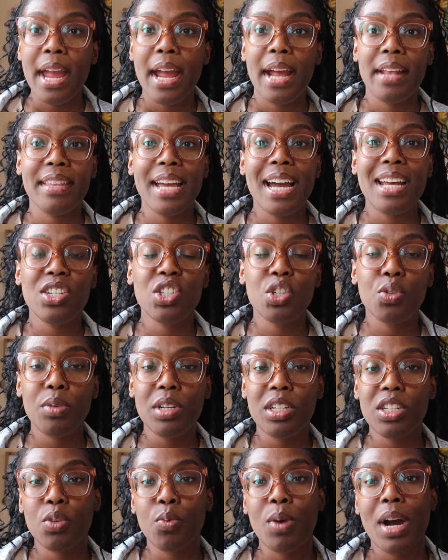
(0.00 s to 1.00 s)
And that's the
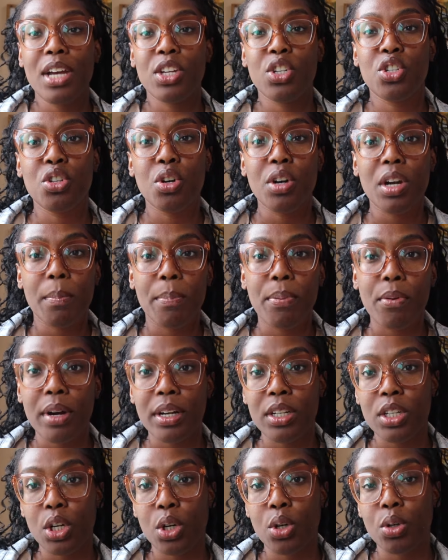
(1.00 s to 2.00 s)
reason why it's so
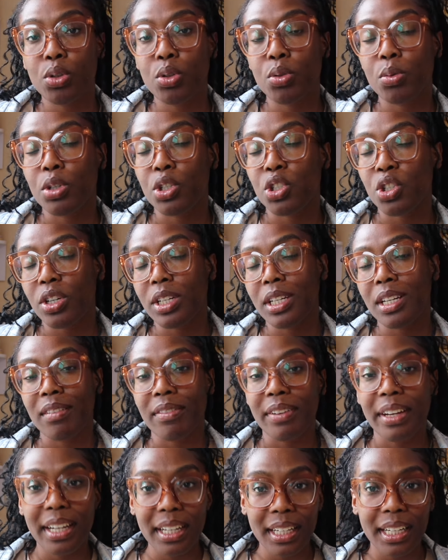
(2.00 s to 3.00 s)
important to go through a journey
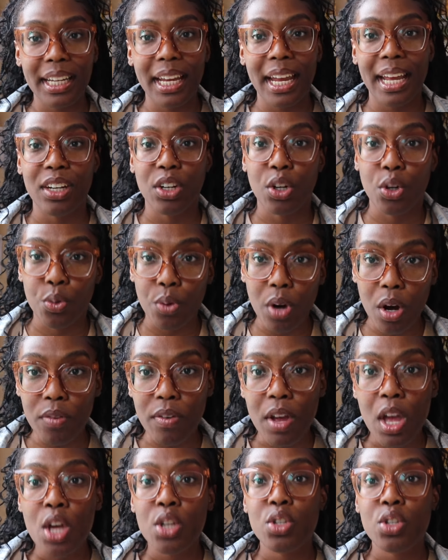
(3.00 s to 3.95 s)
of healing and growth